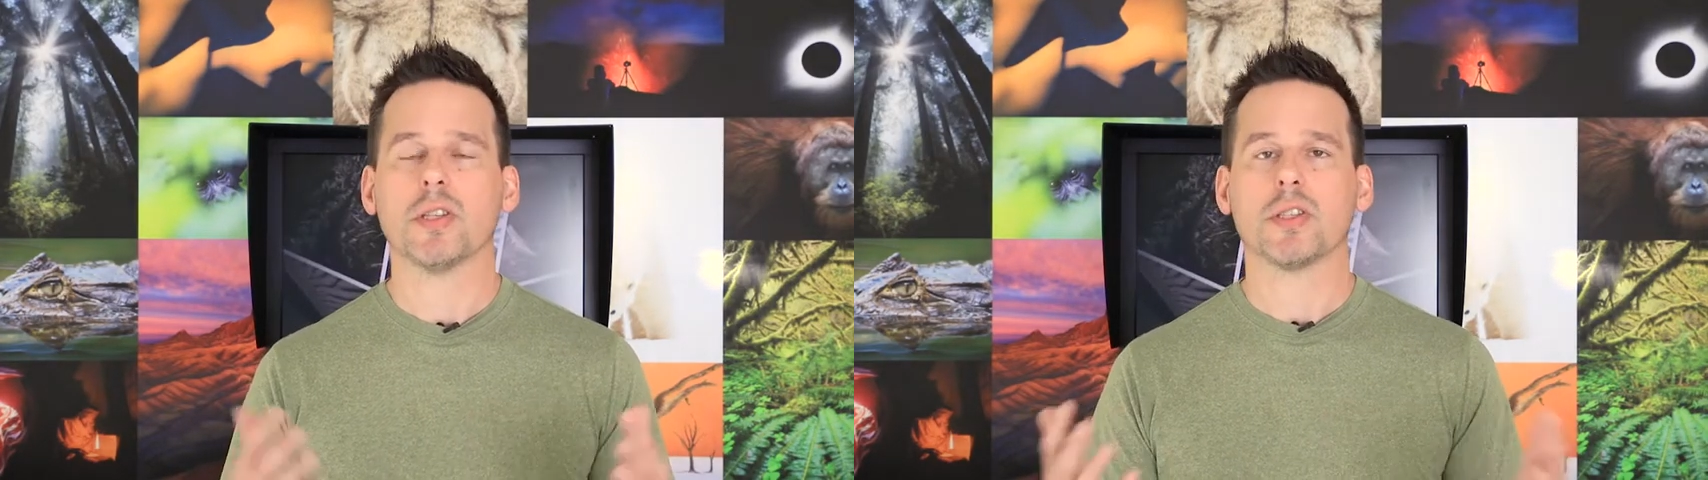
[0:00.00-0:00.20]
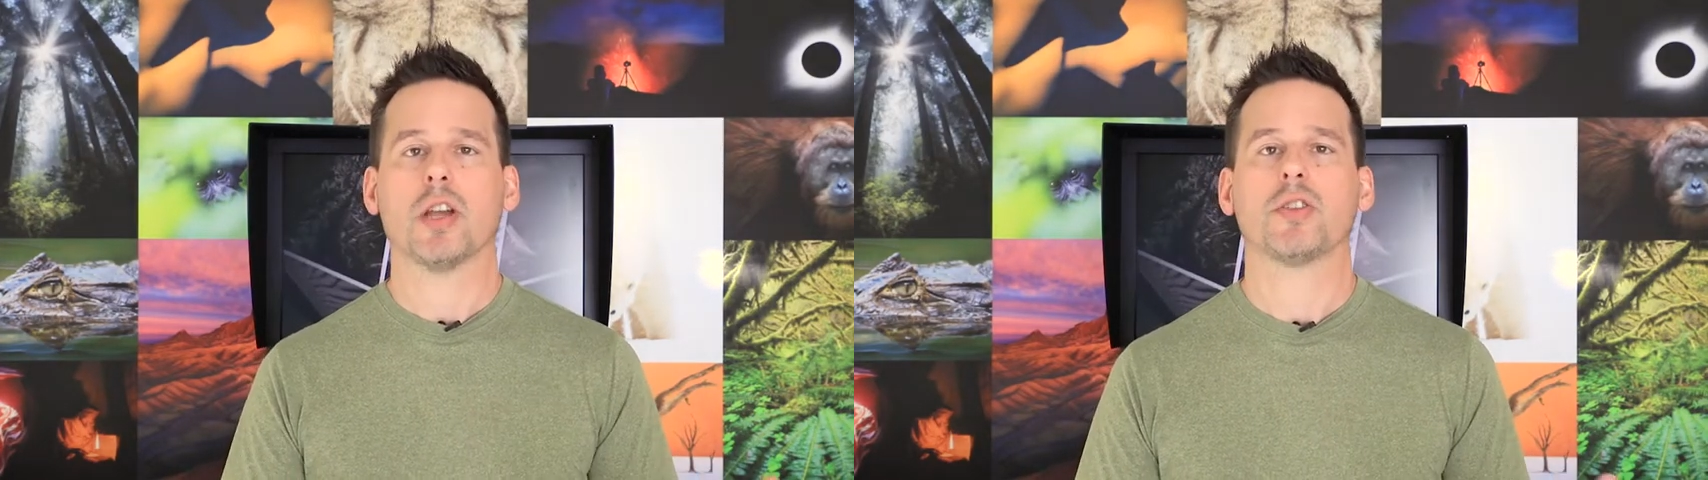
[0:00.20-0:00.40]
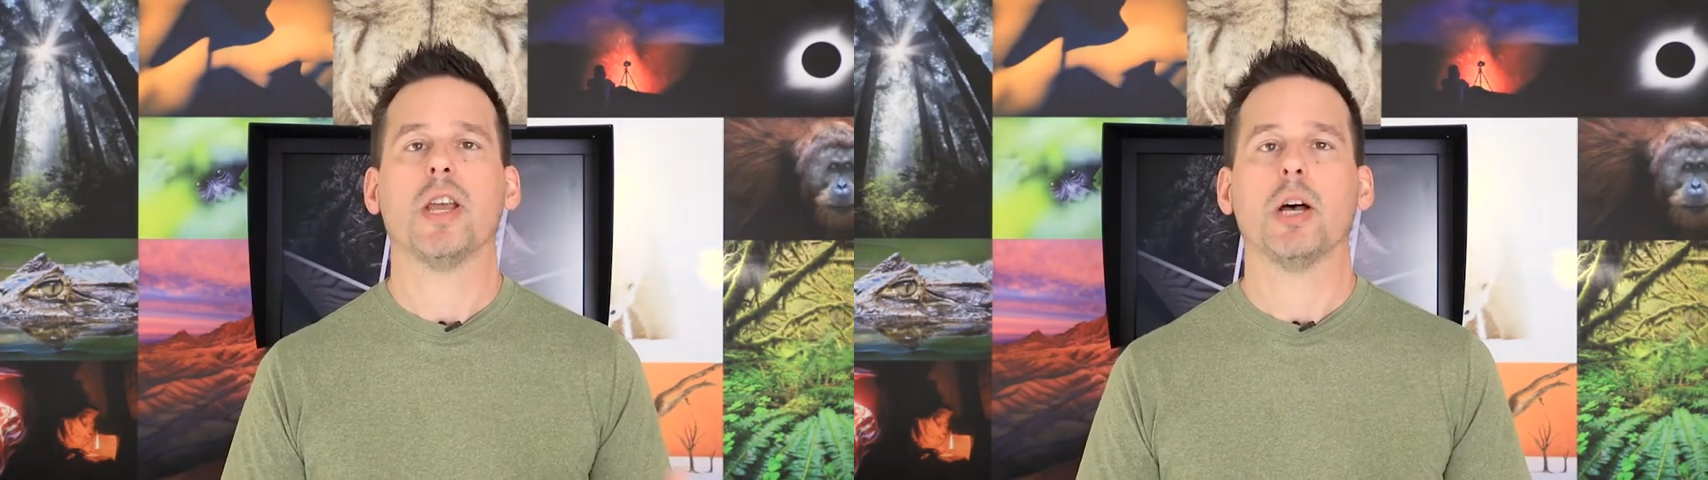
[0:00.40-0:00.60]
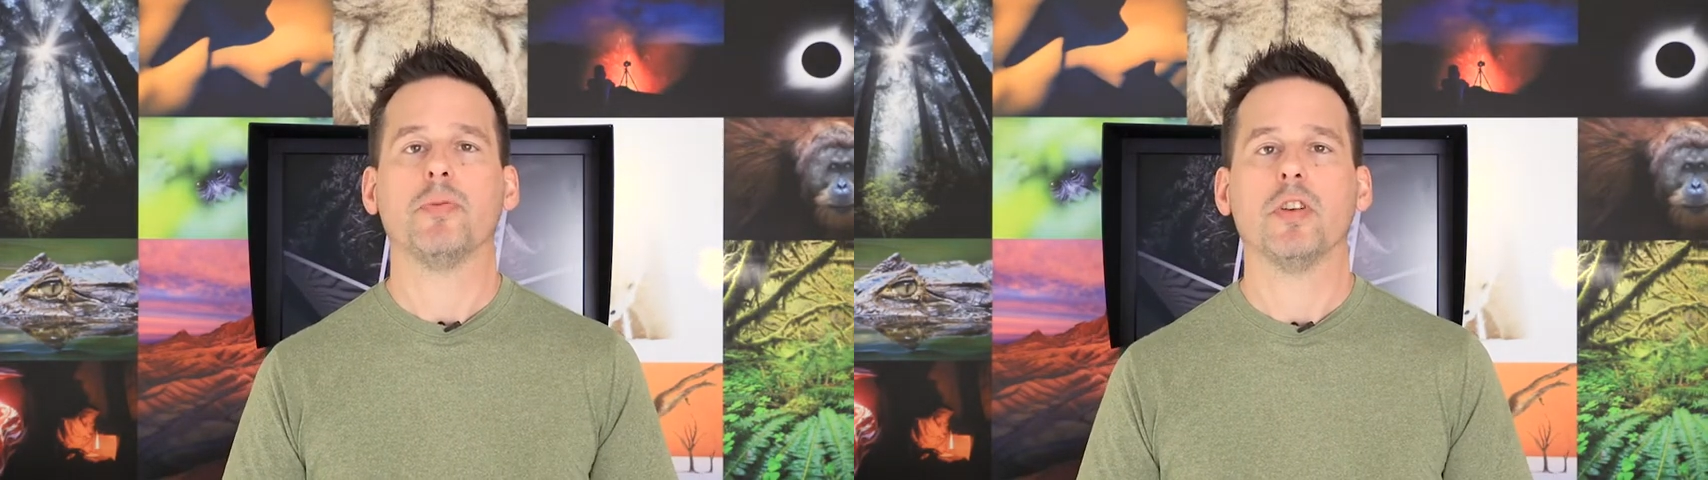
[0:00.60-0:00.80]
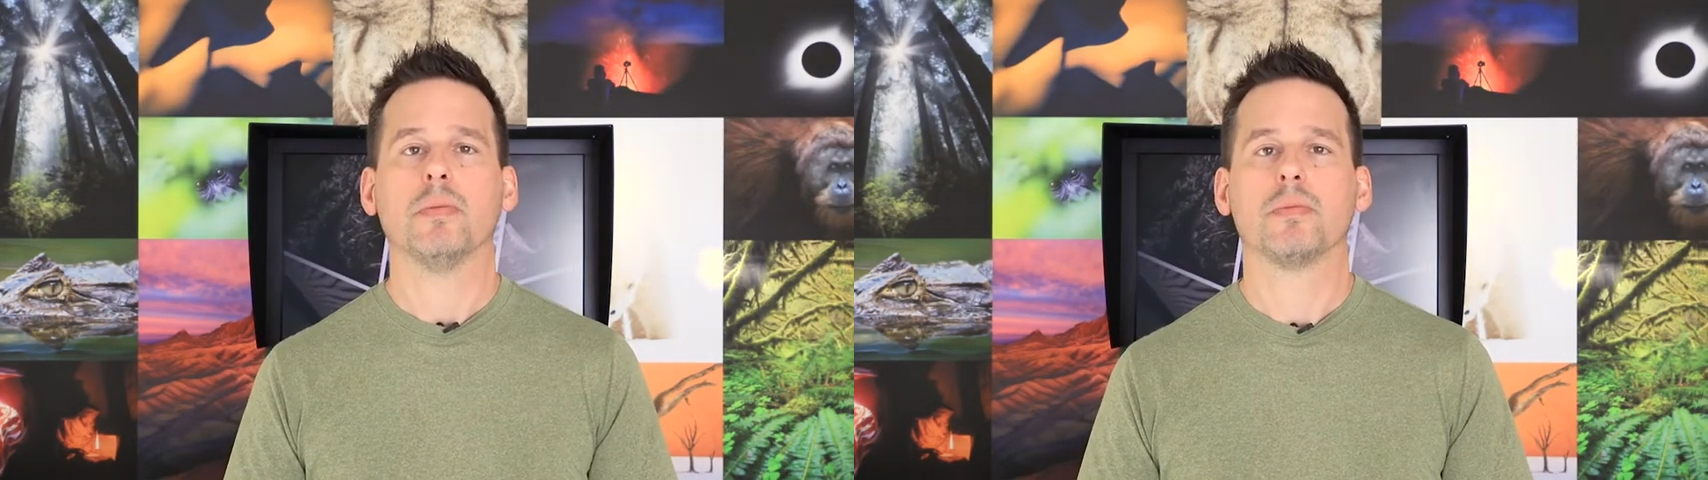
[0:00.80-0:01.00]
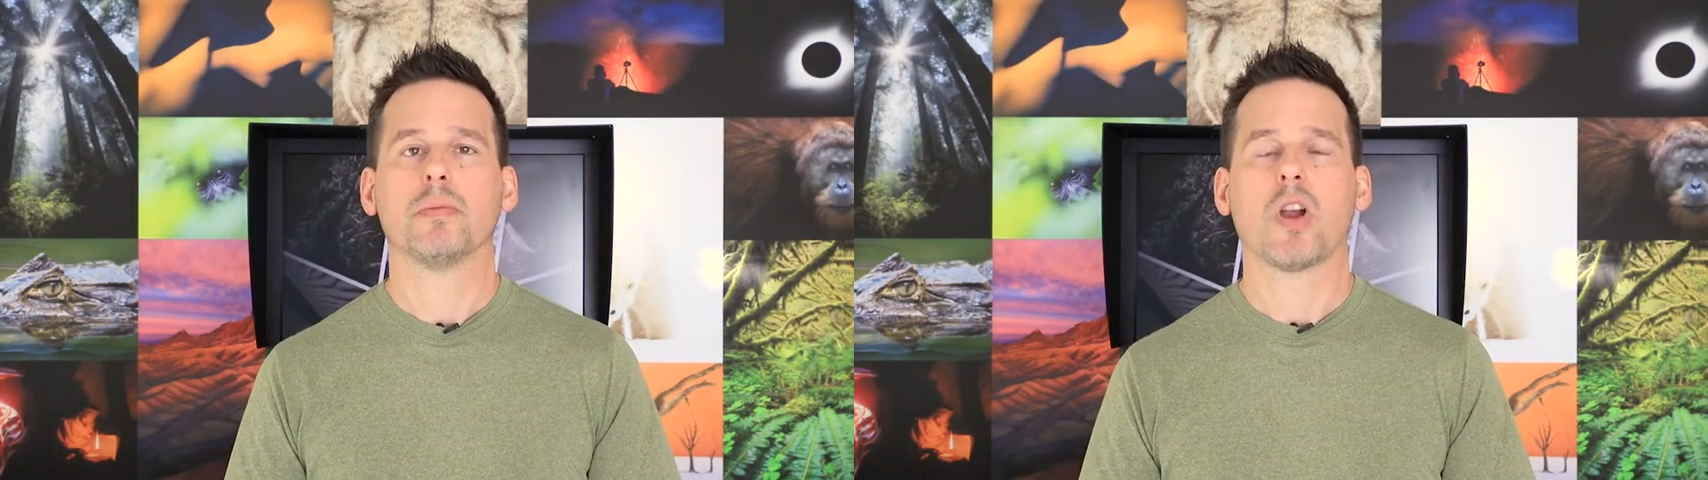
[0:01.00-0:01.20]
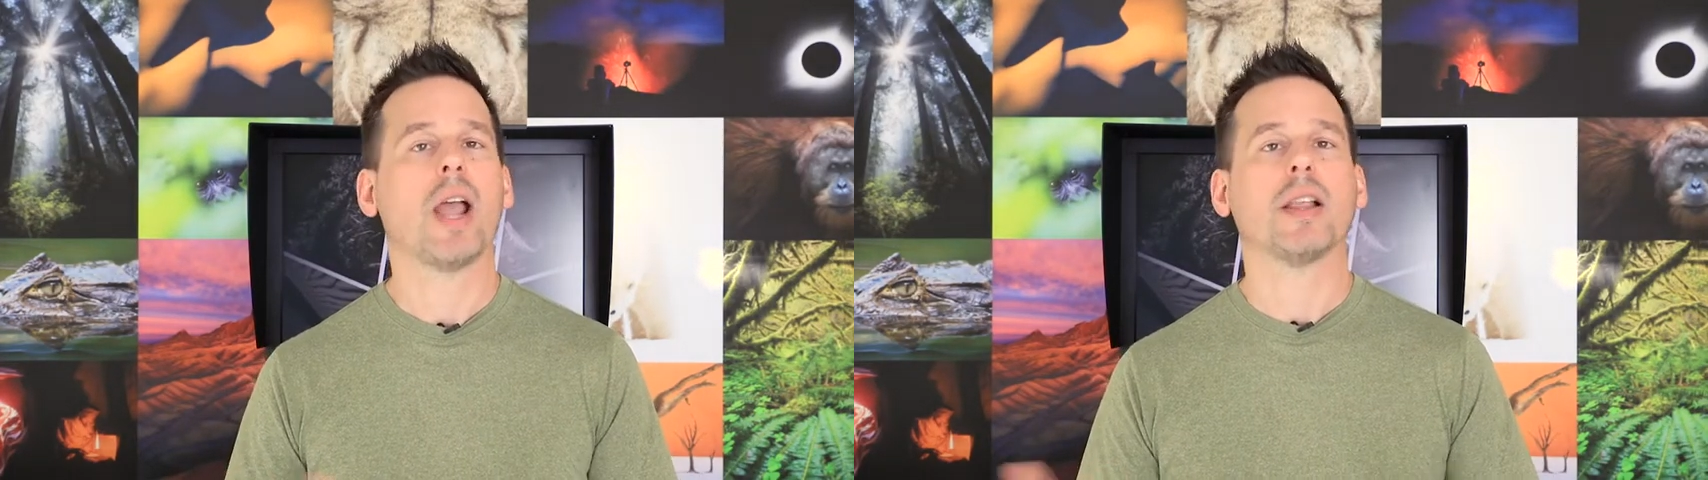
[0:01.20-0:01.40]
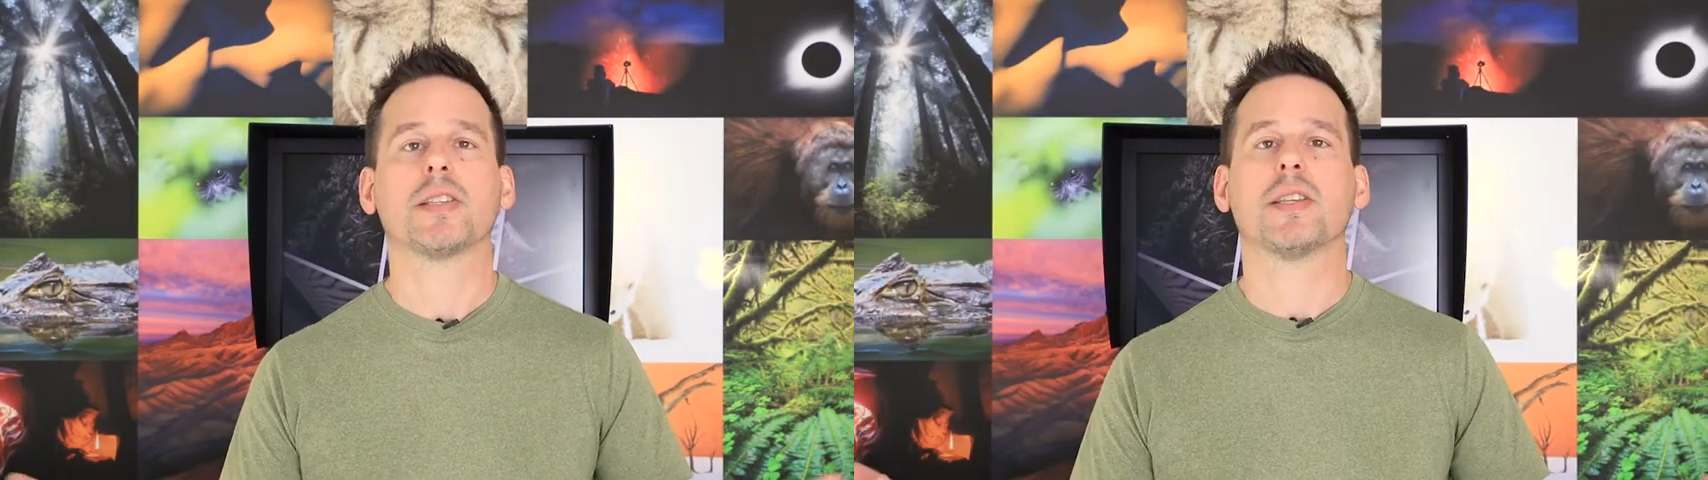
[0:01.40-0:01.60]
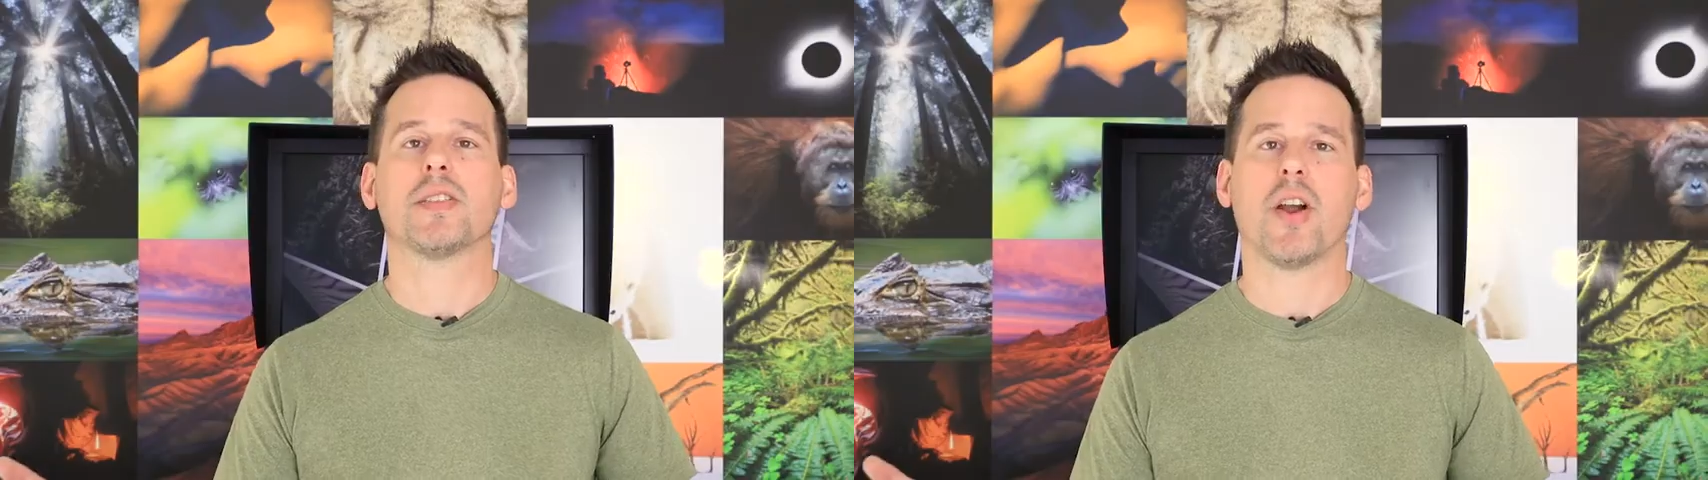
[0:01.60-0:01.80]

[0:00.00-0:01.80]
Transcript: discussion helpful. All right, let's get